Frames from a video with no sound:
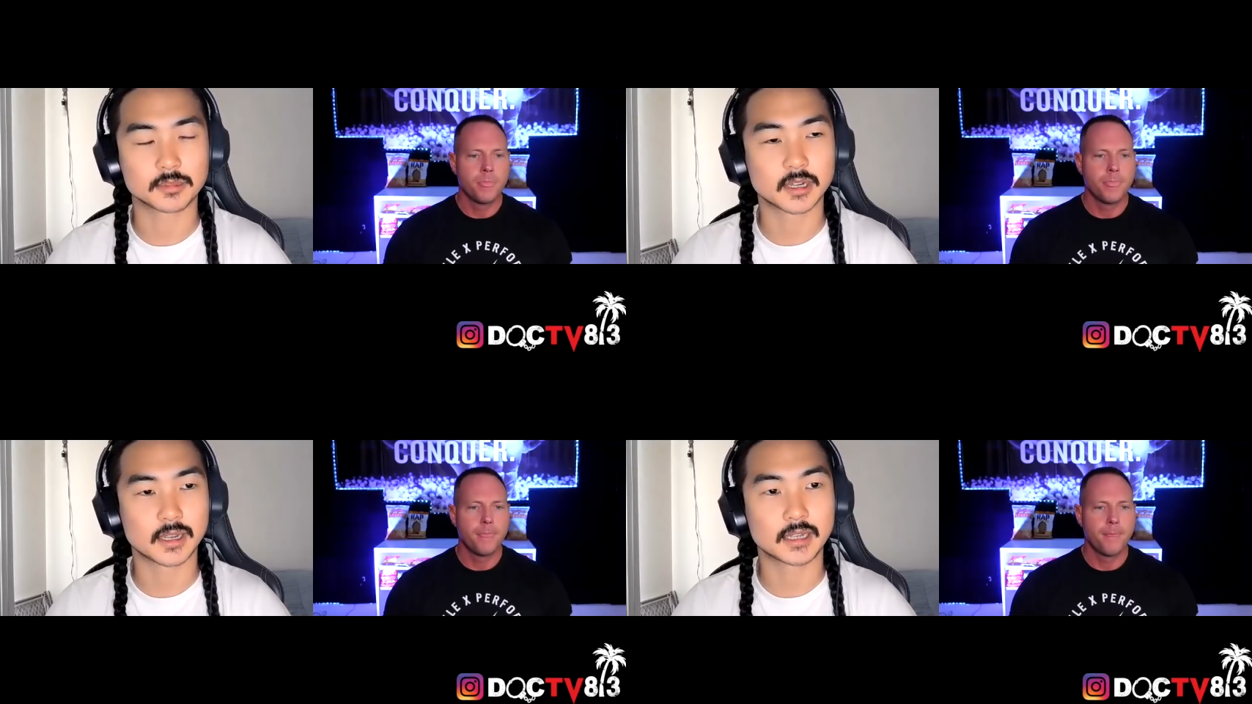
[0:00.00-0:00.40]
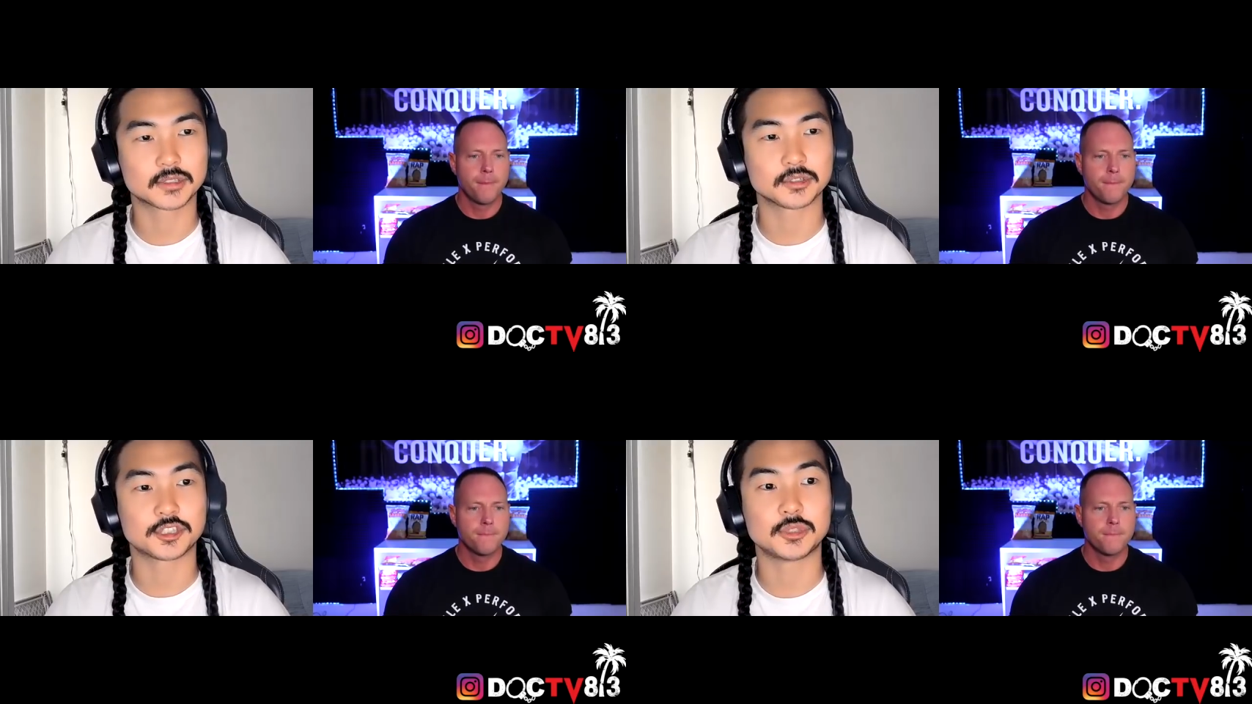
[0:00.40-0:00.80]
Speaker 1: I had. So
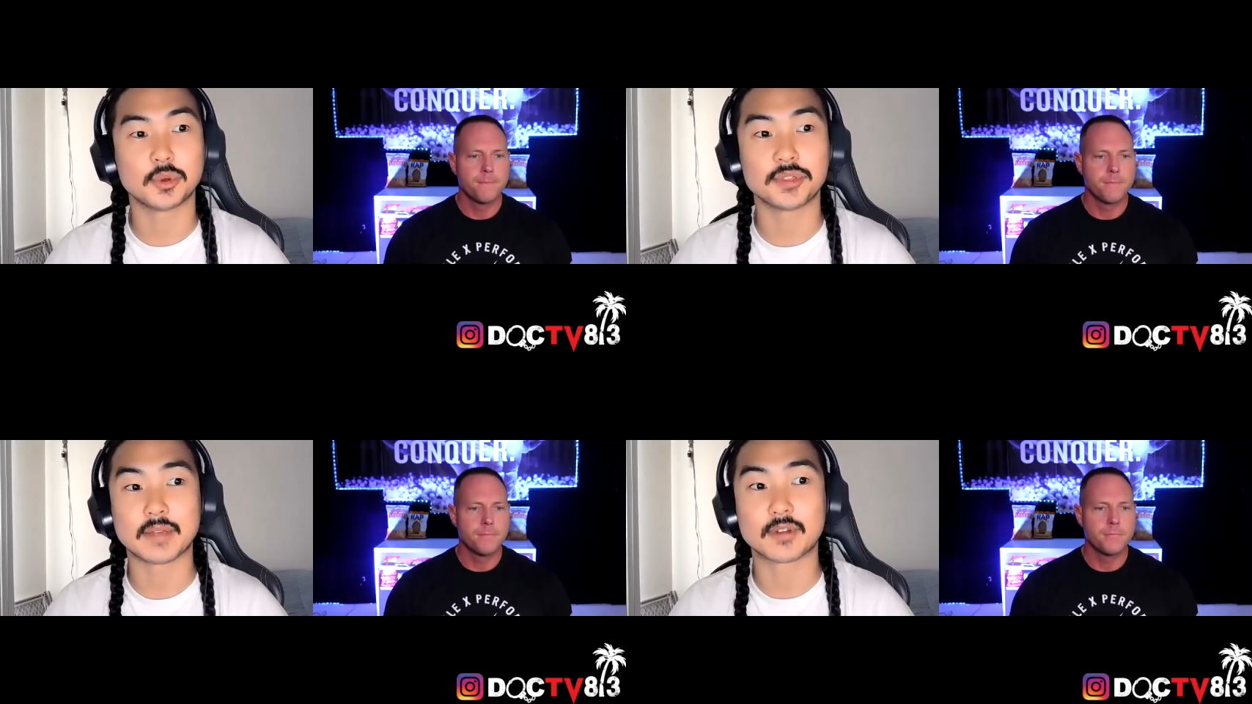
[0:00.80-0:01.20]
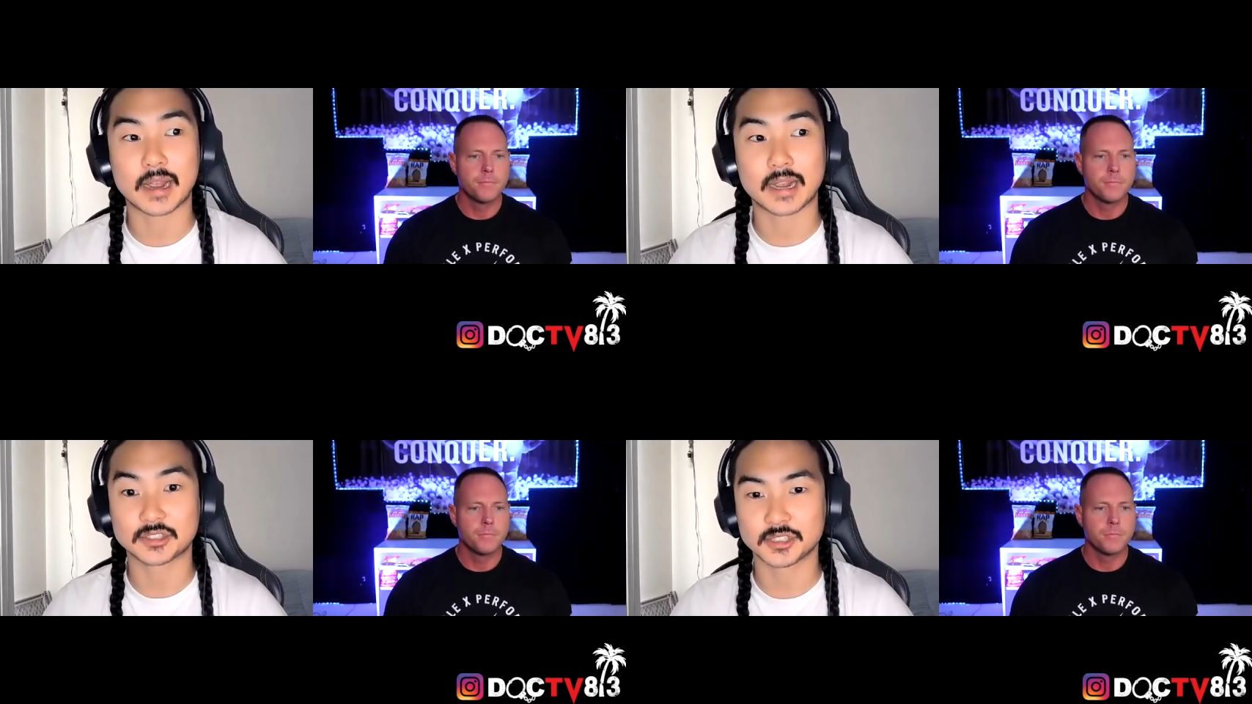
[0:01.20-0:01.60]
she would never
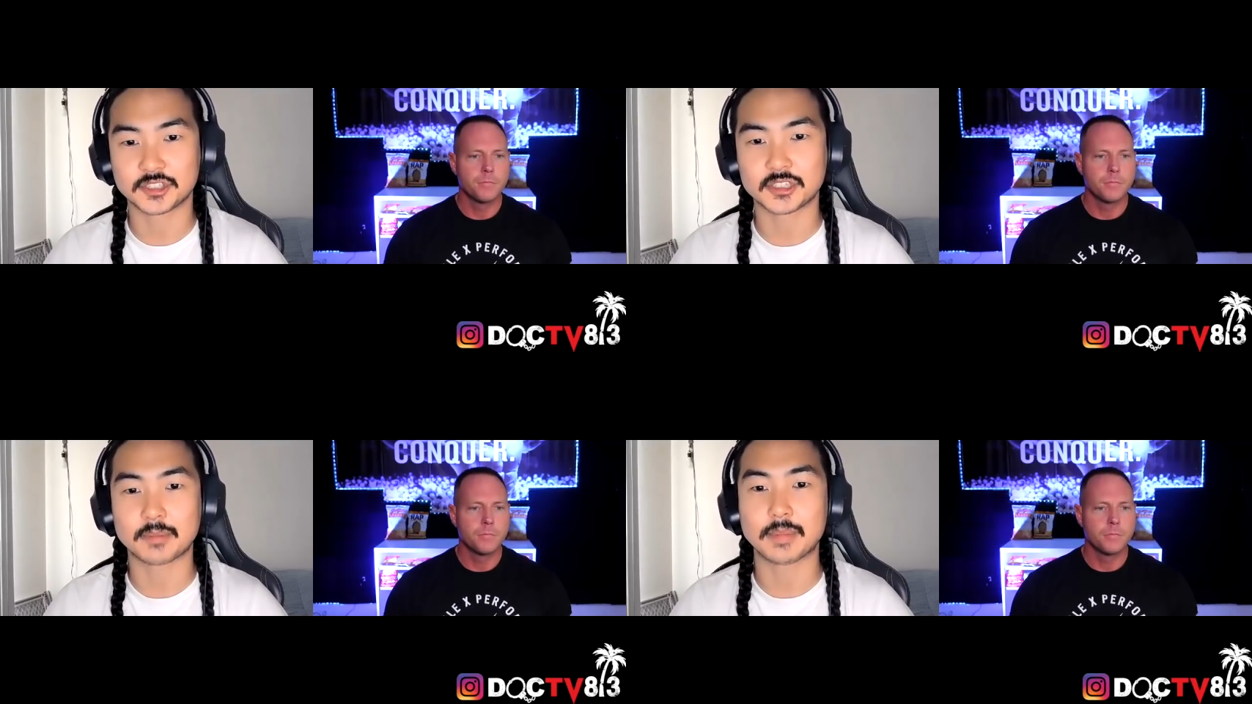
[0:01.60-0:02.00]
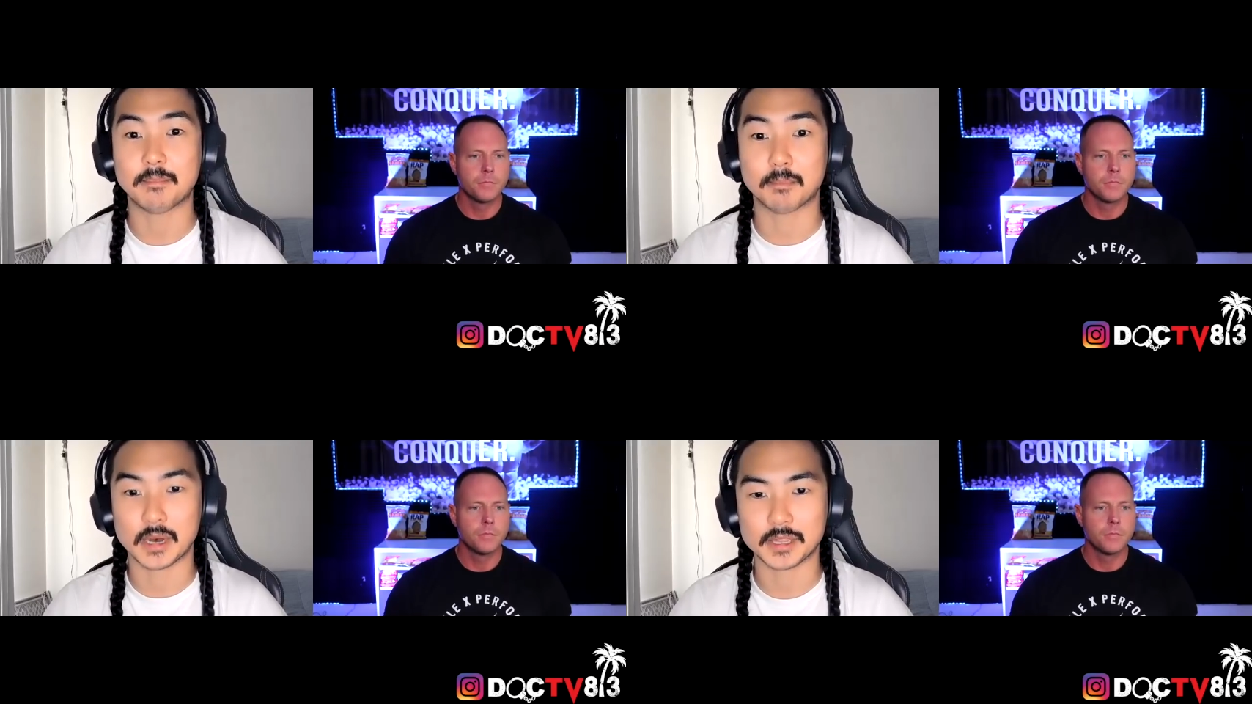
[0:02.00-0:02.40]
actually send me
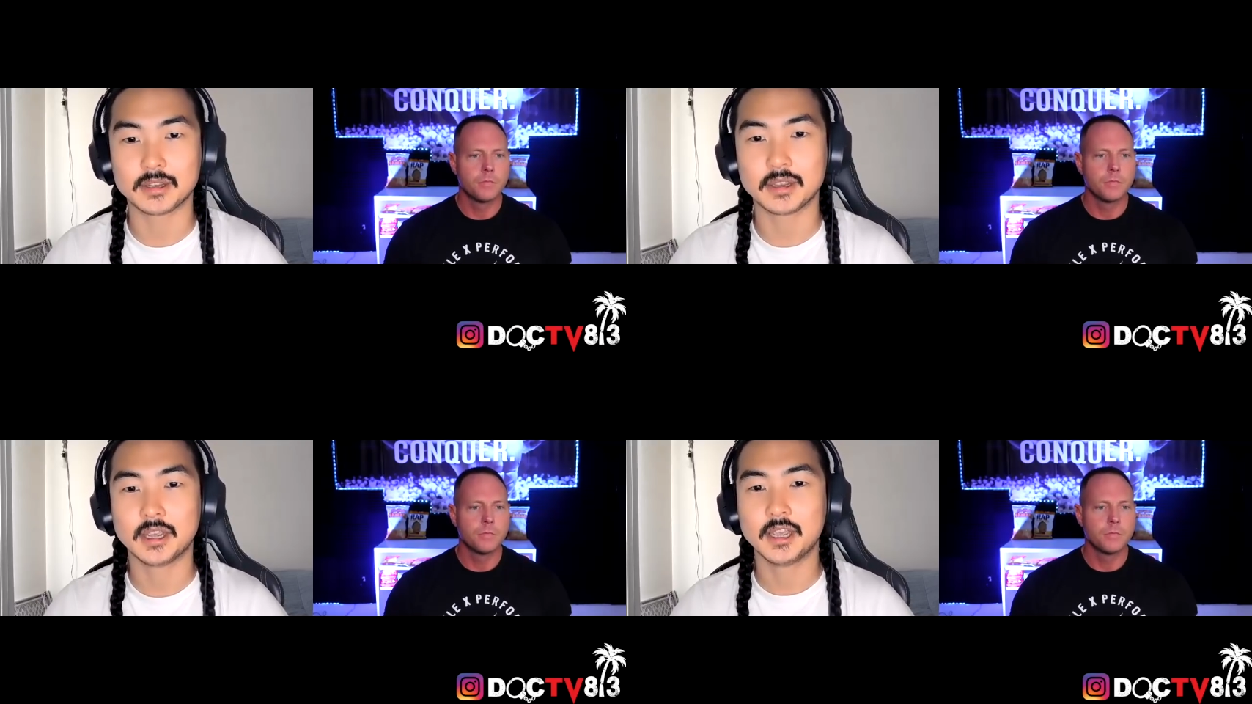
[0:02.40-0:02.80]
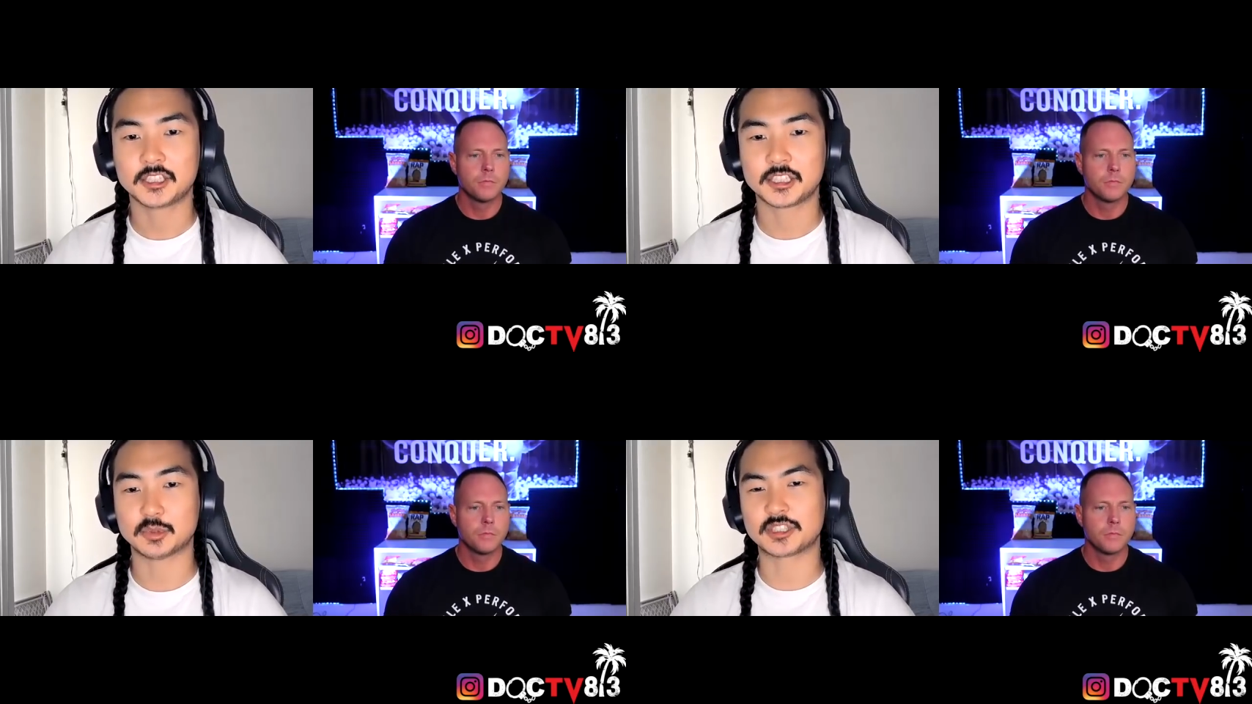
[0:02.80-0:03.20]
money. She
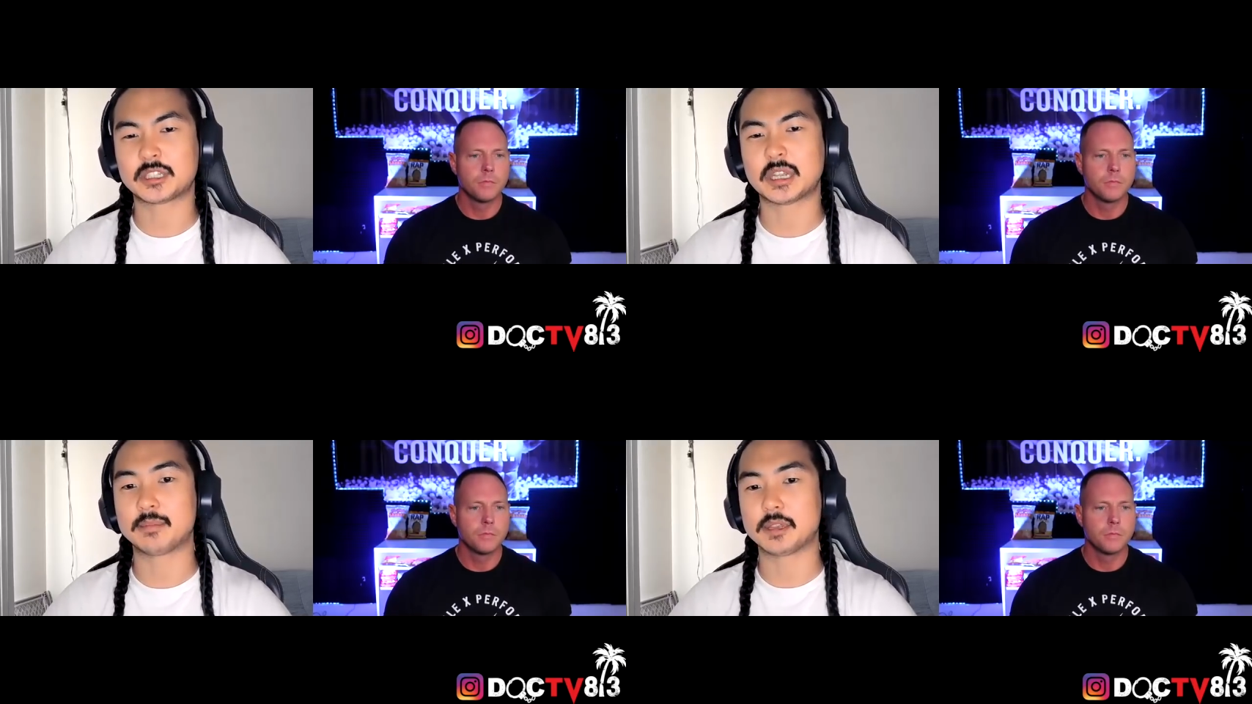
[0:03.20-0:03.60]
would send me